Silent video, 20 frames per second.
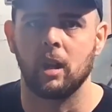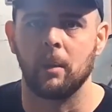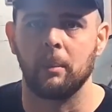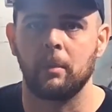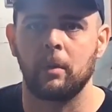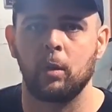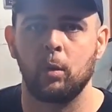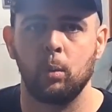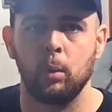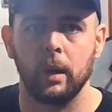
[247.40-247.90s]

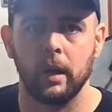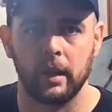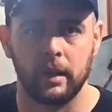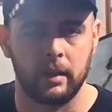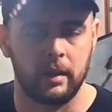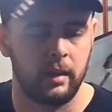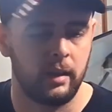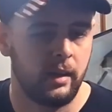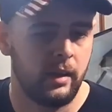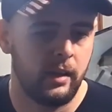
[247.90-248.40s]
up quick.
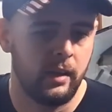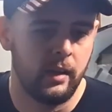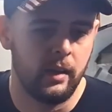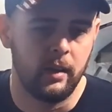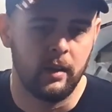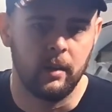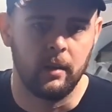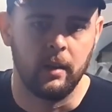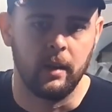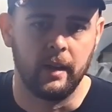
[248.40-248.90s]

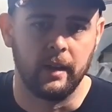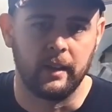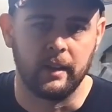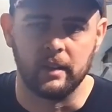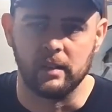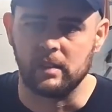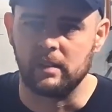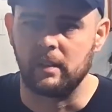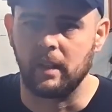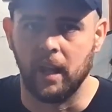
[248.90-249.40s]
It
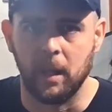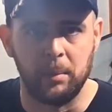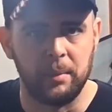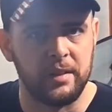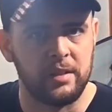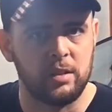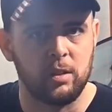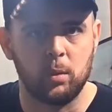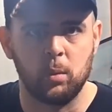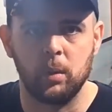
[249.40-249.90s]
gets
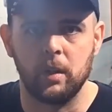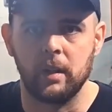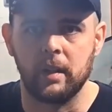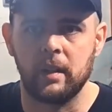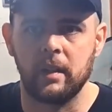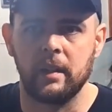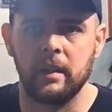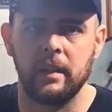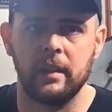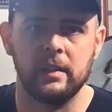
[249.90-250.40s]
damaged quick.
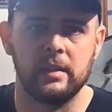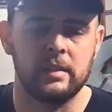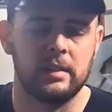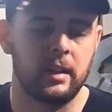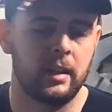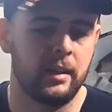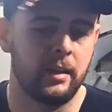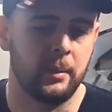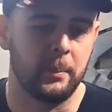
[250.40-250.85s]
It's